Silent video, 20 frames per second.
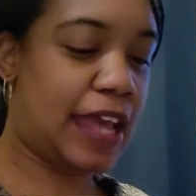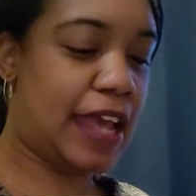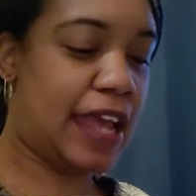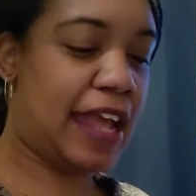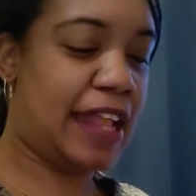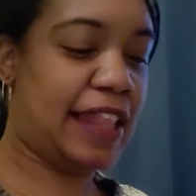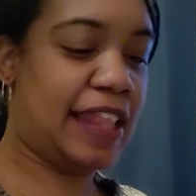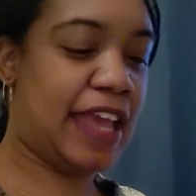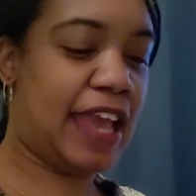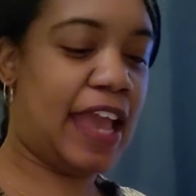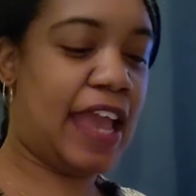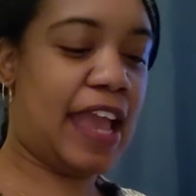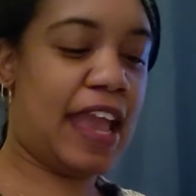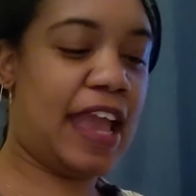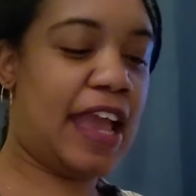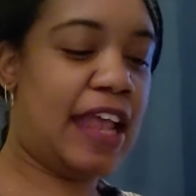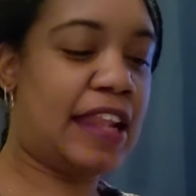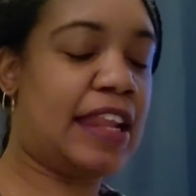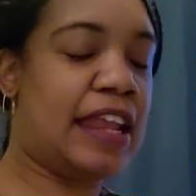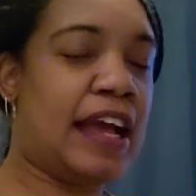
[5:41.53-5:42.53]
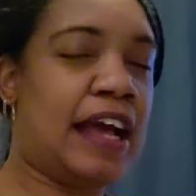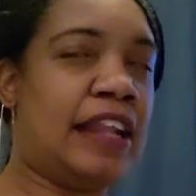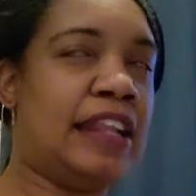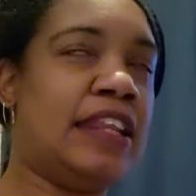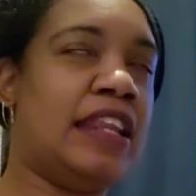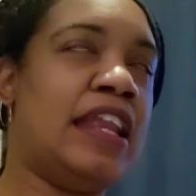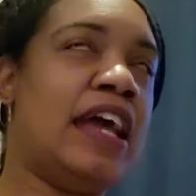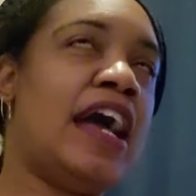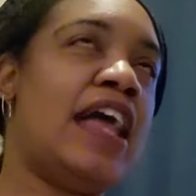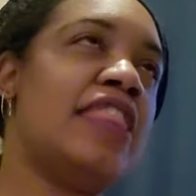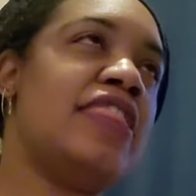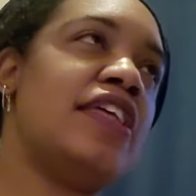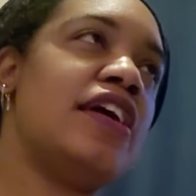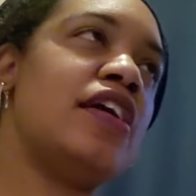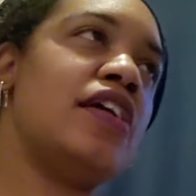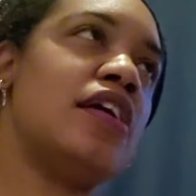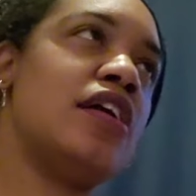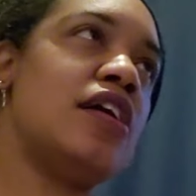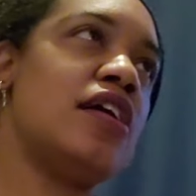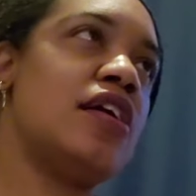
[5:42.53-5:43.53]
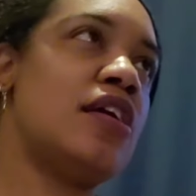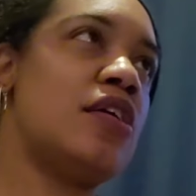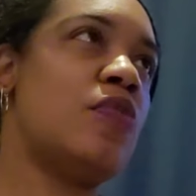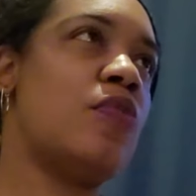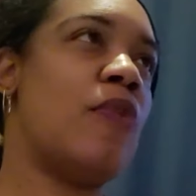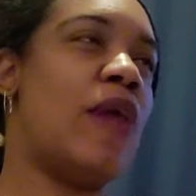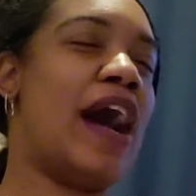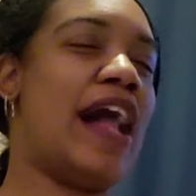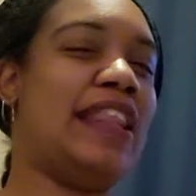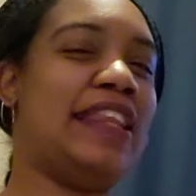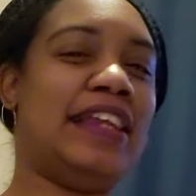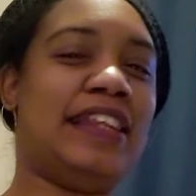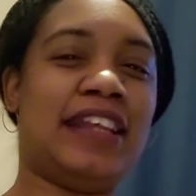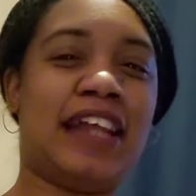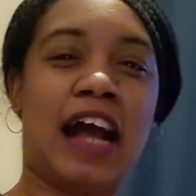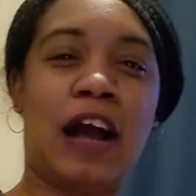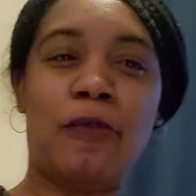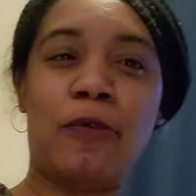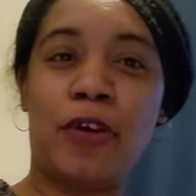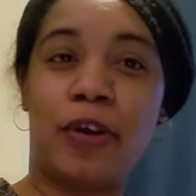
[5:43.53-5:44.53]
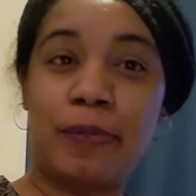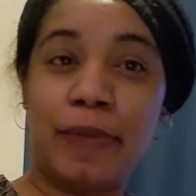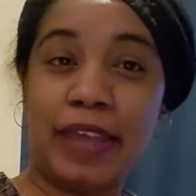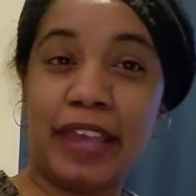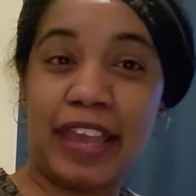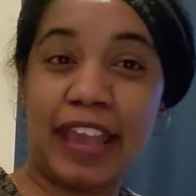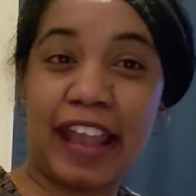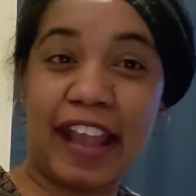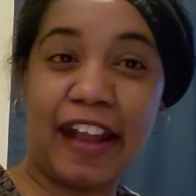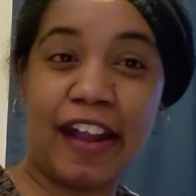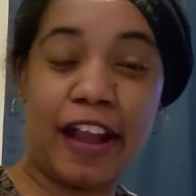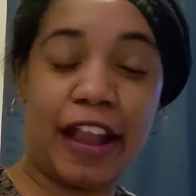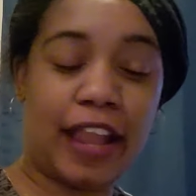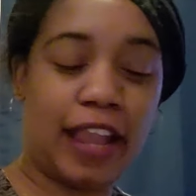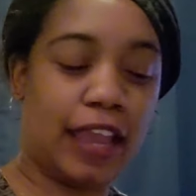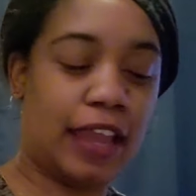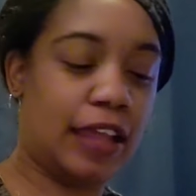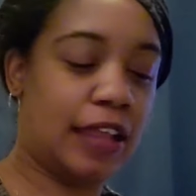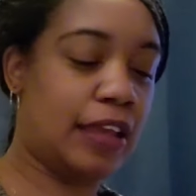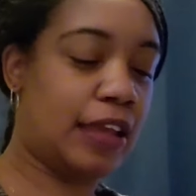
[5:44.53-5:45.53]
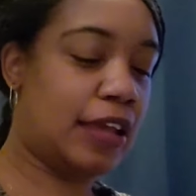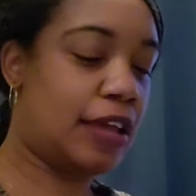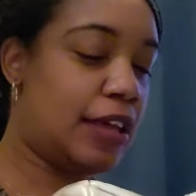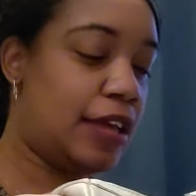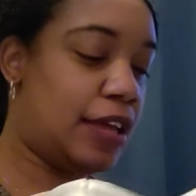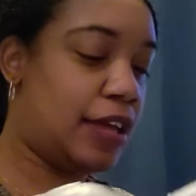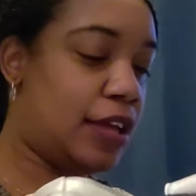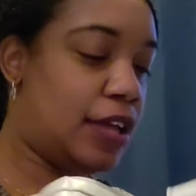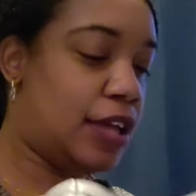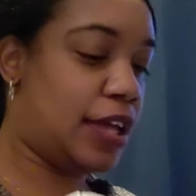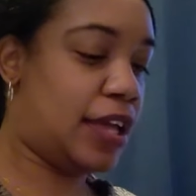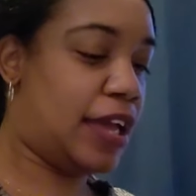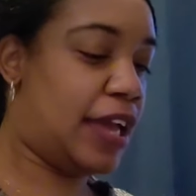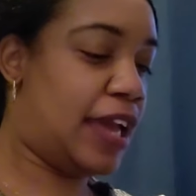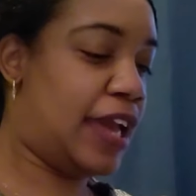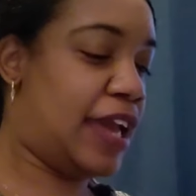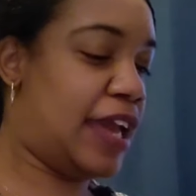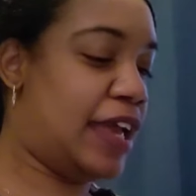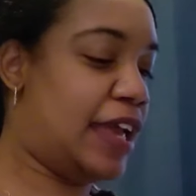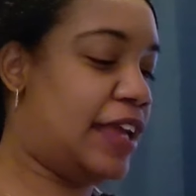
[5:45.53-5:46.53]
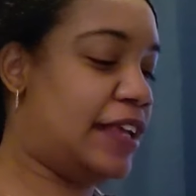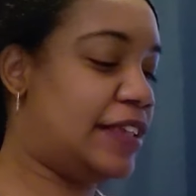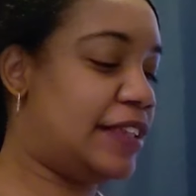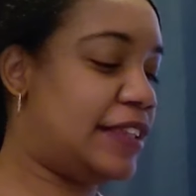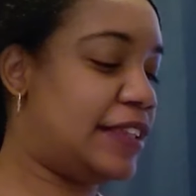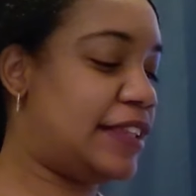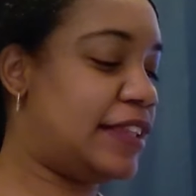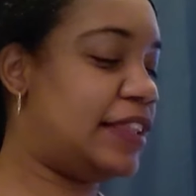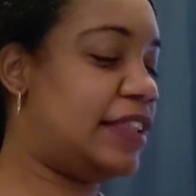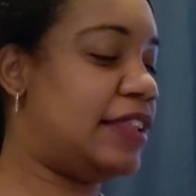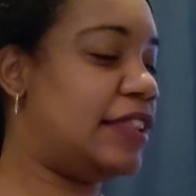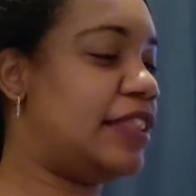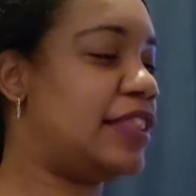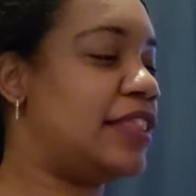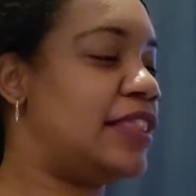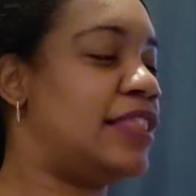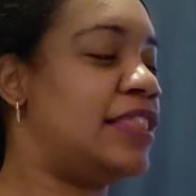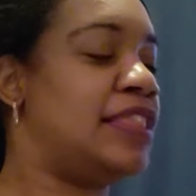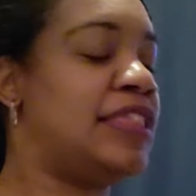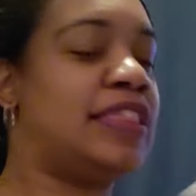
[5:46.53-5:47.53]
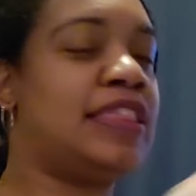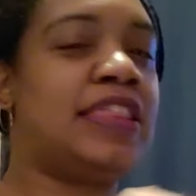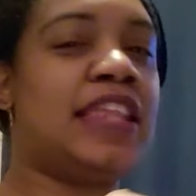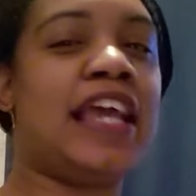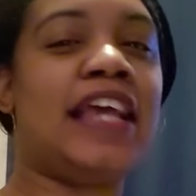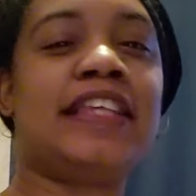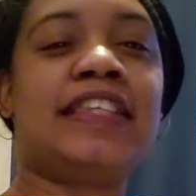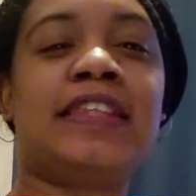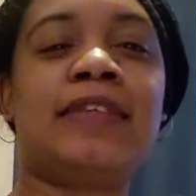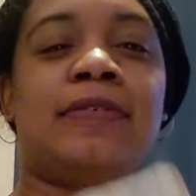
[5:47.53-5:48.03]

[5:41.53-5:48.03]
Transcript: And then another wallet that I will be carrying is this